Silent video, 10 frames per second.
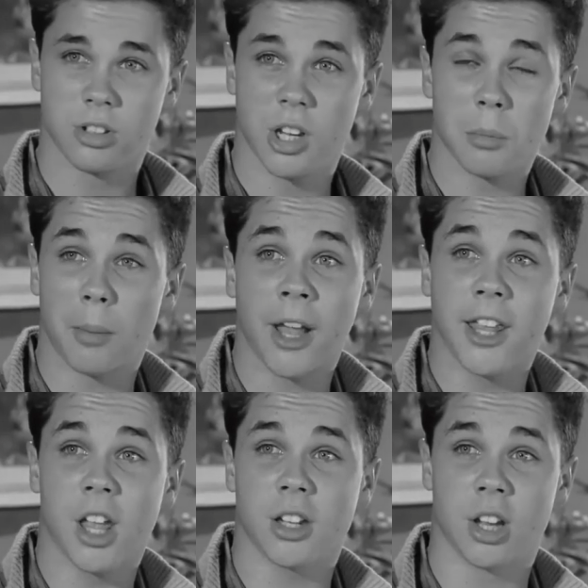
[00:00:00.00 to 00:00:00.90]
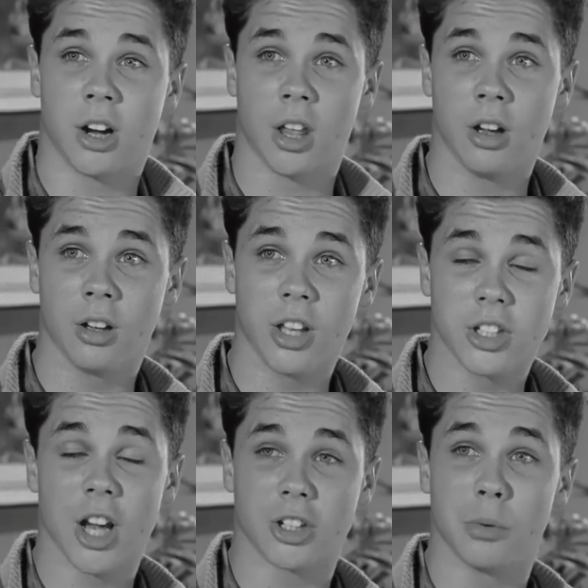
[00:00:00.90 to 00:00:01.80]
Gee, Mom, I can't tell you. He's
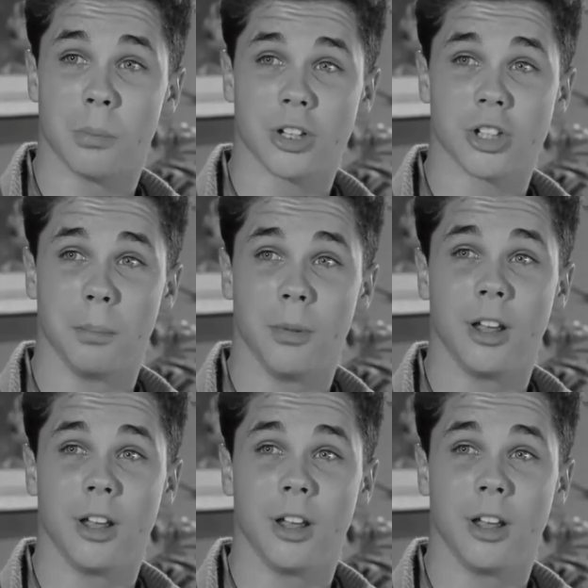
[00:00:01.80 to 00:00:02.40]
got too much on